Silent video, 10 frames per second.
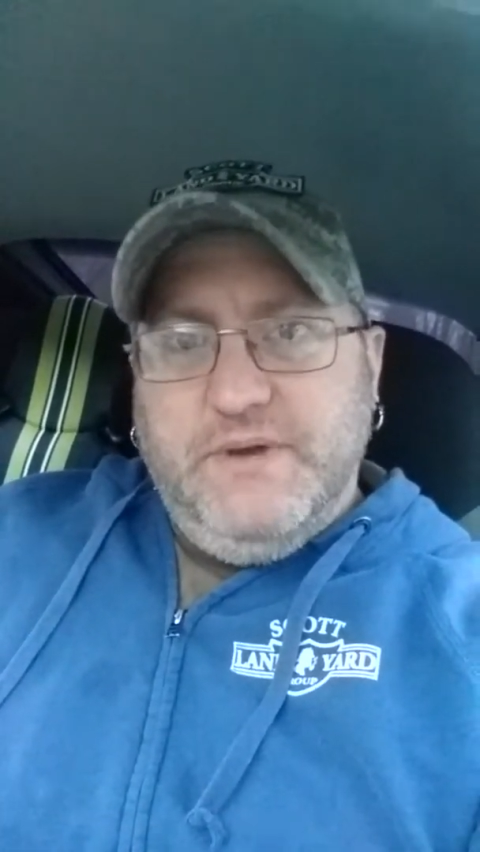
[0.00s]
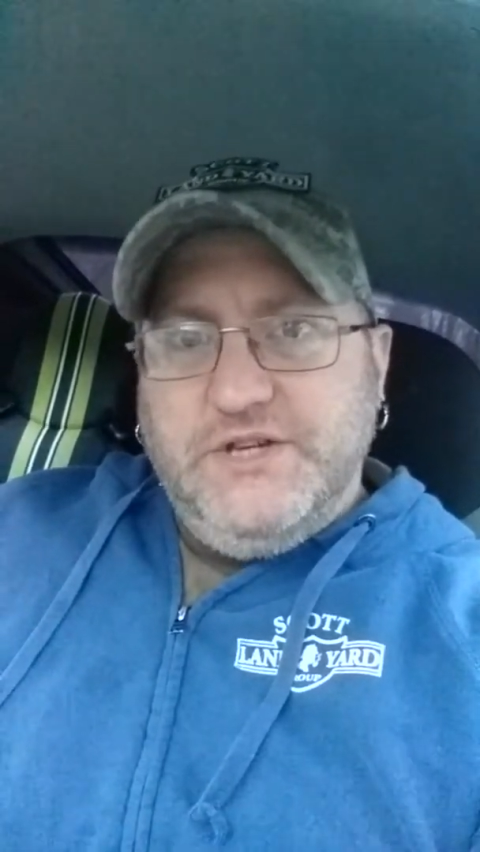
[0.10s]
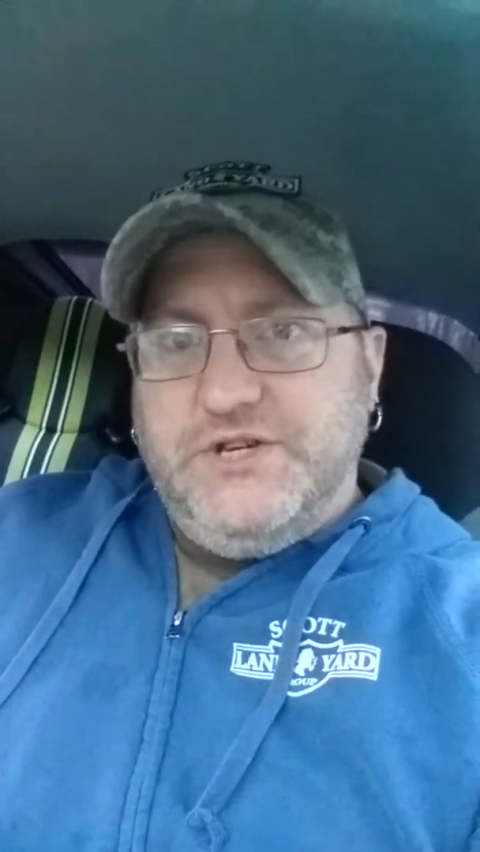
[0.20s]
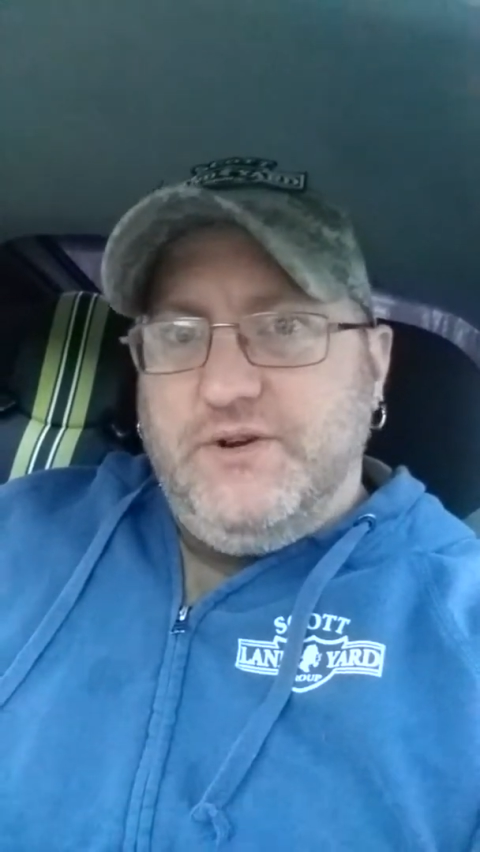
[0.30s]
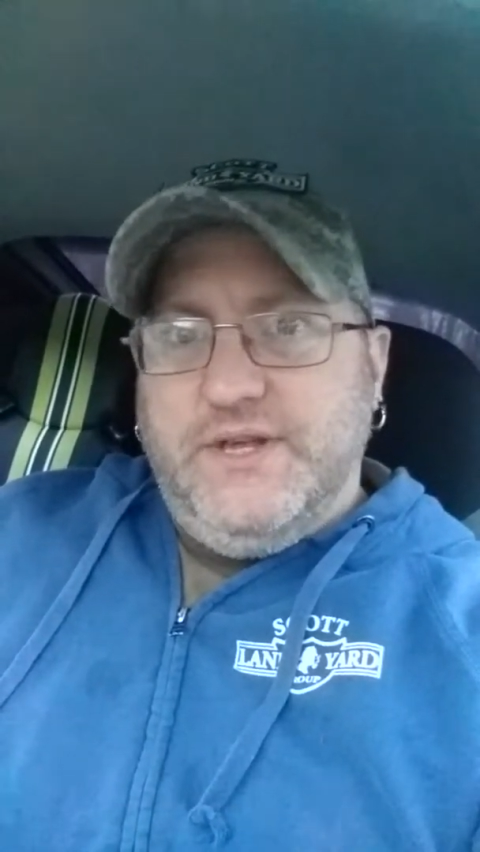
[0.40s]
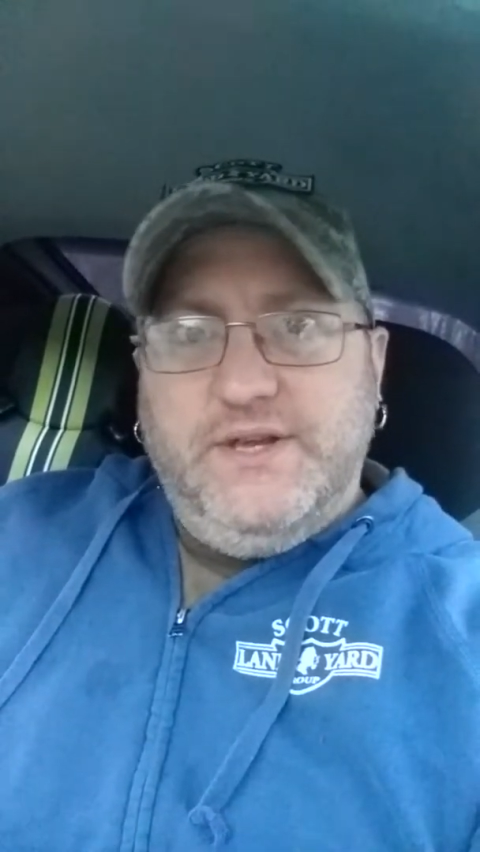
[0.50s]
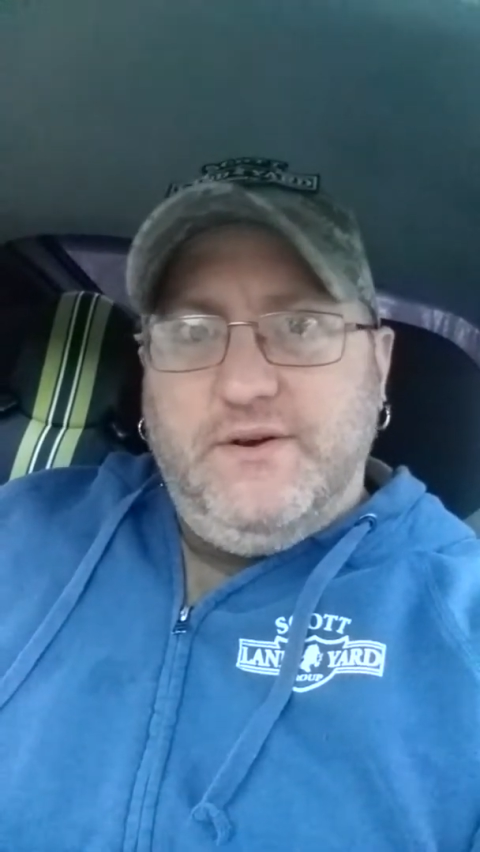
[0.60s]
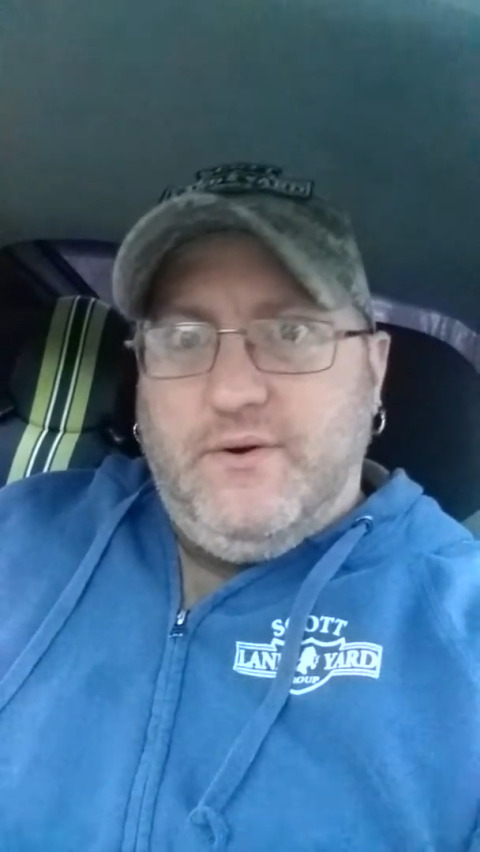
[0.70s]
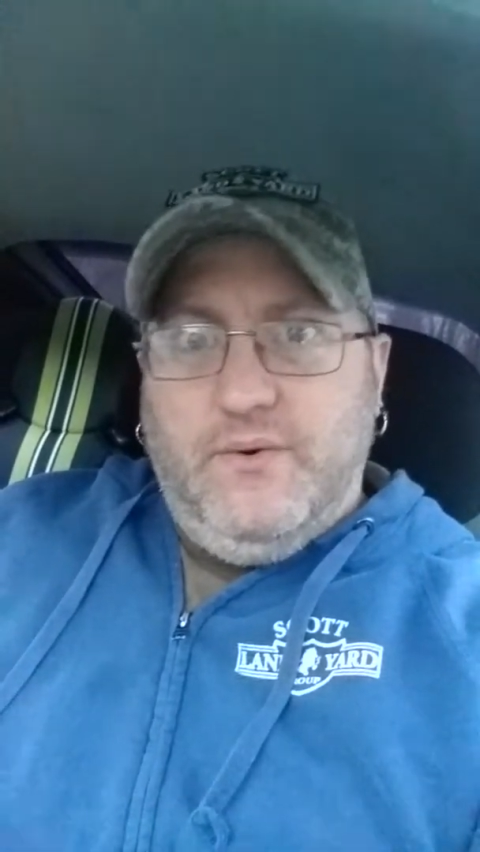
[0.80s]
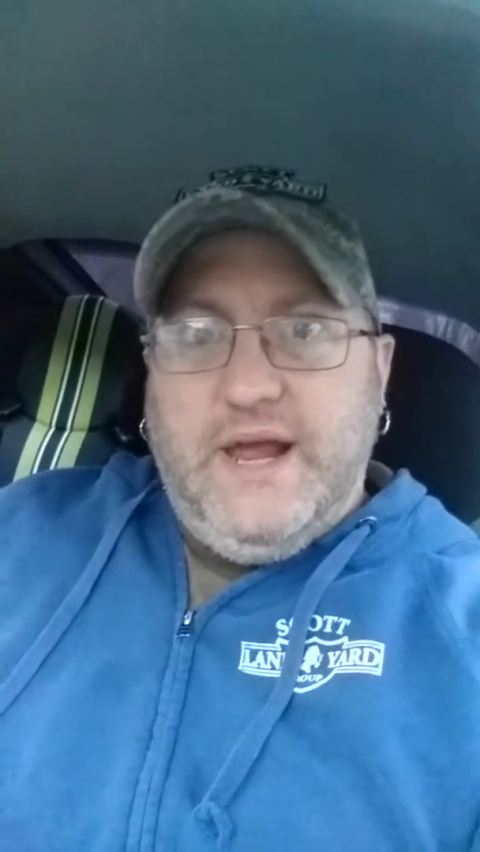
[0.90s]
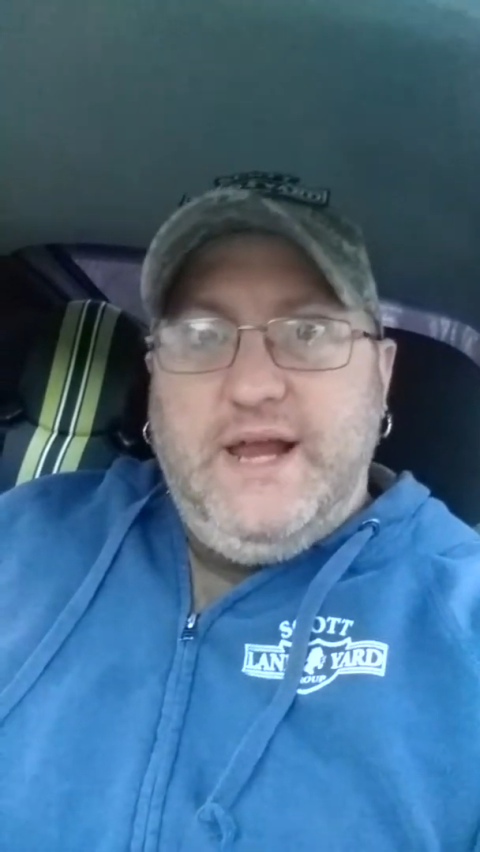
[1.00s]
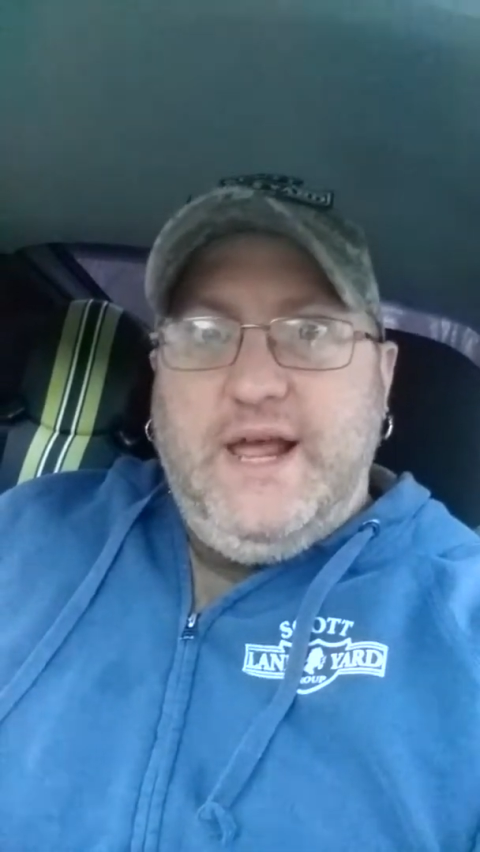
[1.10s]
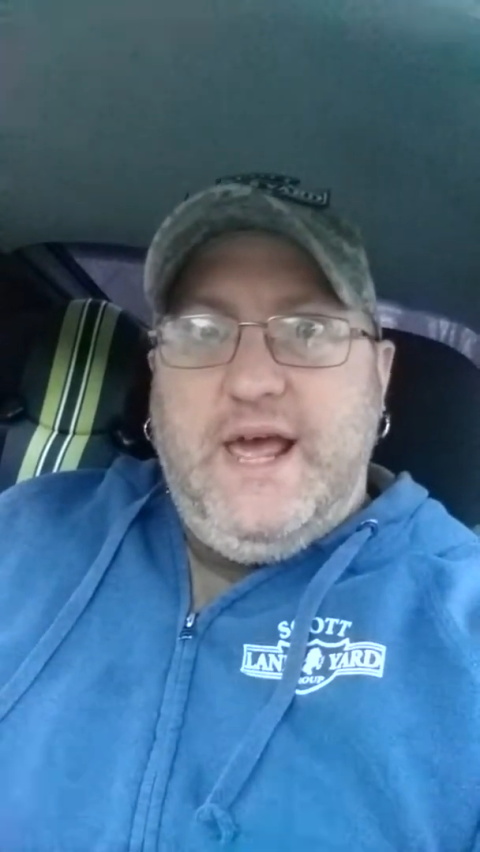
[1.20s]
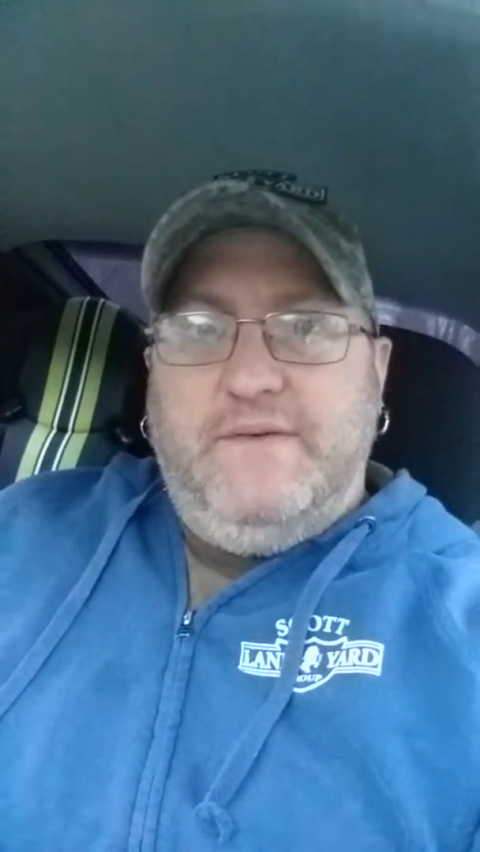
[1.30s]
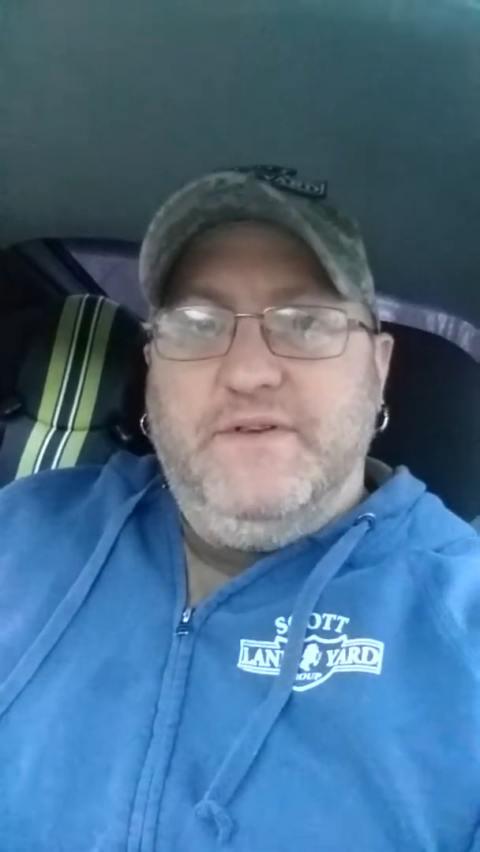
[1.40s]
make sure that you're okay to
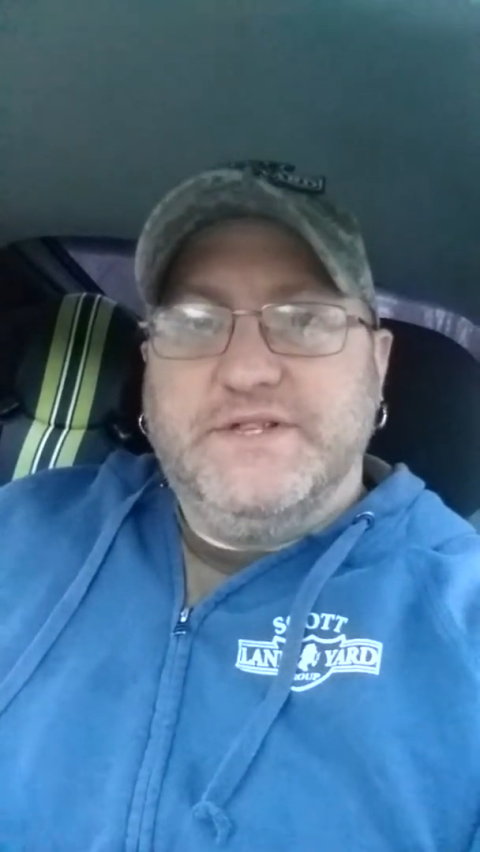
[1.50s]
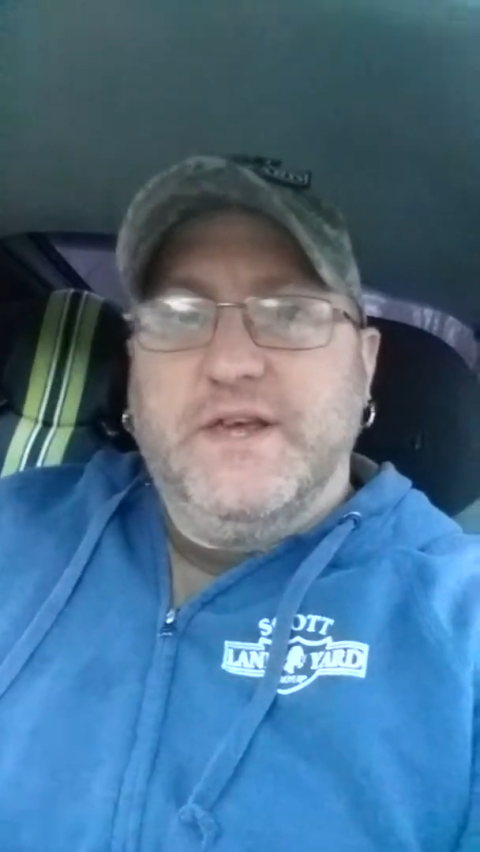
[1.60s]
have this